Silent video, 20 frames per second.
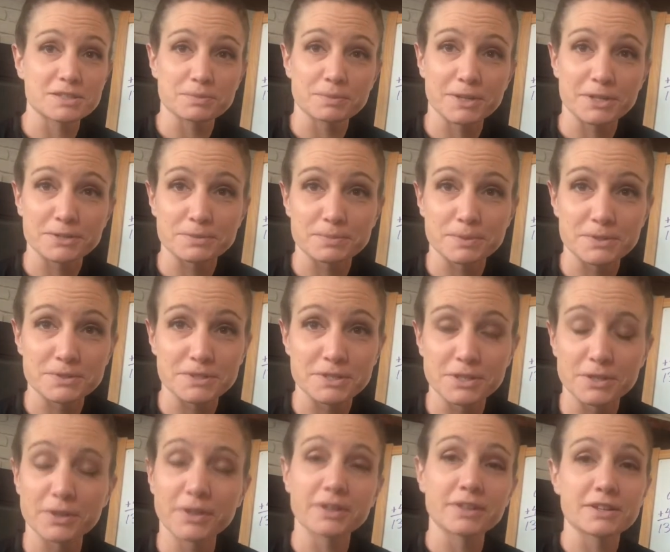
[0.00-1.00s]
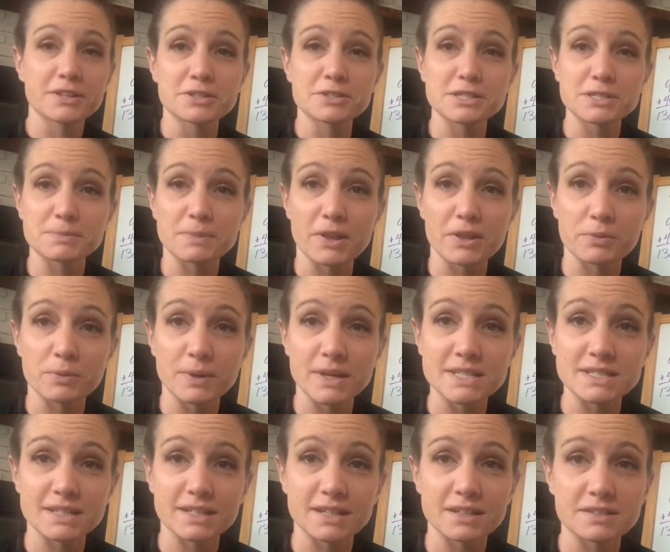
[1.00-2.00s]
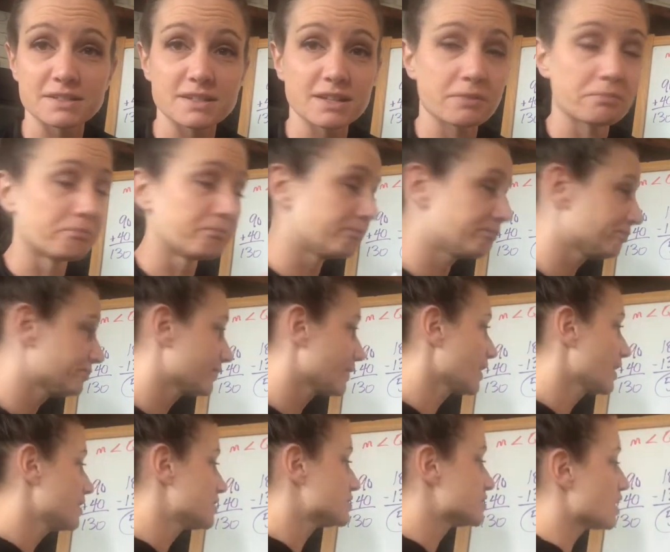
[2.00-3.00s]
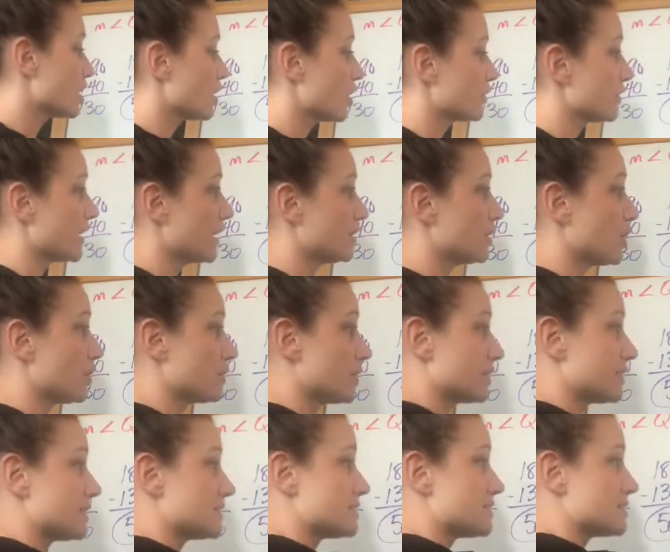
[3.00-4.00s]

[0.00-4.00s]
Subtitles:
way you're supposed to do it. Here are some other ways that kids did. So they know that this is